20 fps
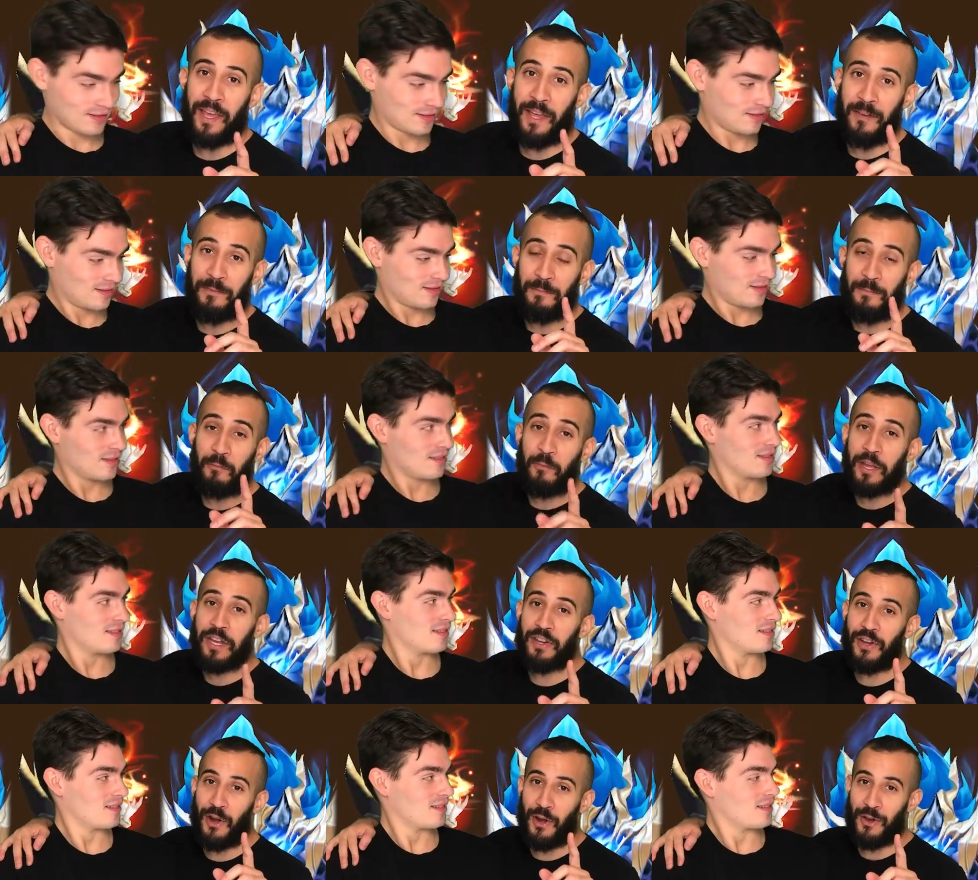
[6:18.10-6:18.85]
Speaker 1: If
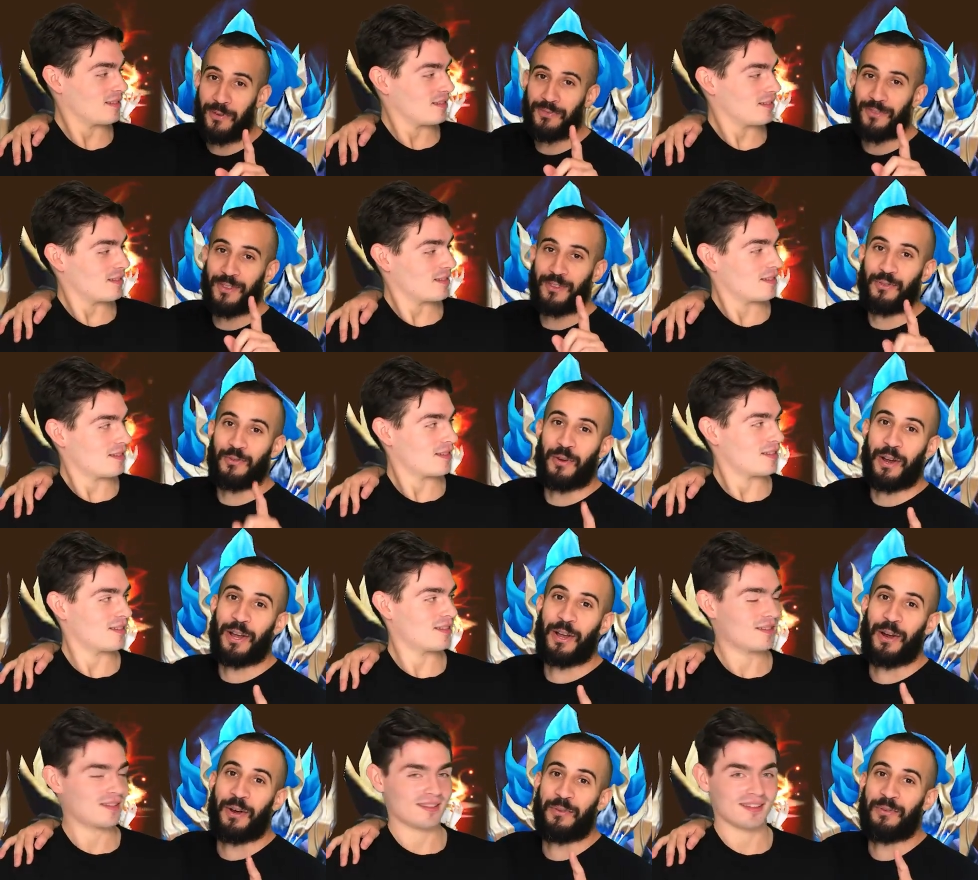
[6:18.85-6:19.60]
we nerf the
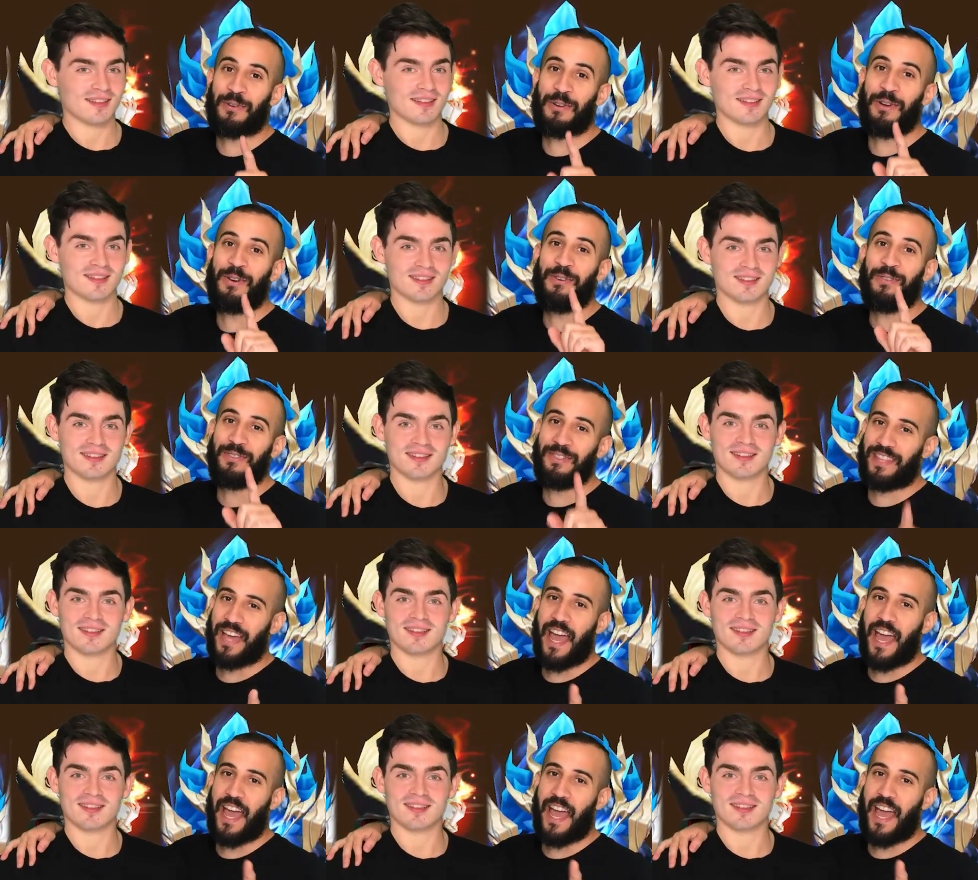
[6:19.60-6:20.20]
Tricaru,